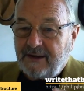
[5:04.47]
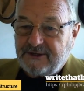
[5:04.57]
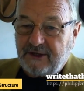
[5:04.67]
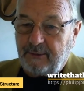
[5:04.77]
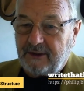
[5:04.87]

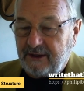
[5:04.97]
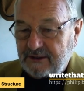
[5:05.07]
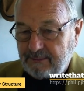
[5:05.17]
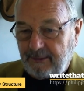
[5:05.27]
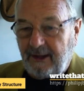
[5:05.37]
So we can
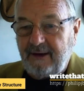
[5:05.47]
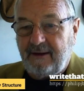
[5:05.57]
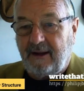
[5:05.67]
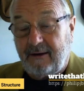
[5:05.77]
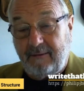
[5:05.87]
explain
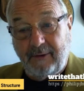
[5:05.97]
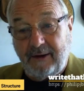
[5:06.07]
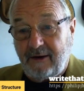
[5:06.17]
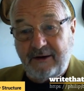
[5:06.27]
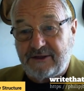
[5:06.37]
that. It
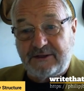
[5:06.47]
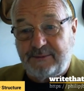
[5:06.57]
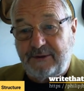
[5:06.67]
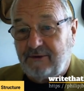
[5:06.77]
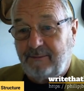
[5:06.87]
might only just
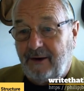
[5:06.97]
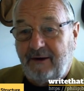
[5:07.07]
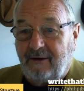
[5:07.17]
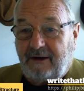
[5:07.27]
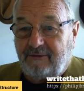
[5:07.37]
be 2
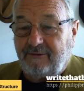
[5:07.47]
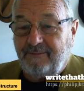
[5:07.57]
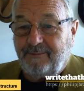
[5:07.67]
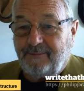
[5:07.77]
paragraphs.